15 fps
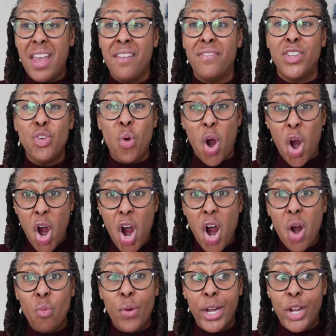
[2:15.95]
if you are
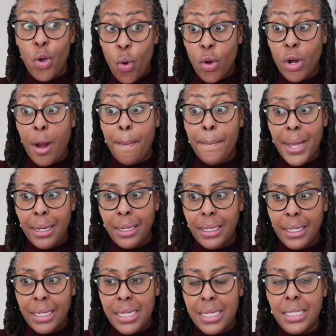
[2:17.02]
already on our
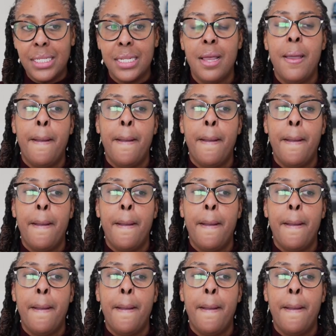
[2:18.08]
mailing list,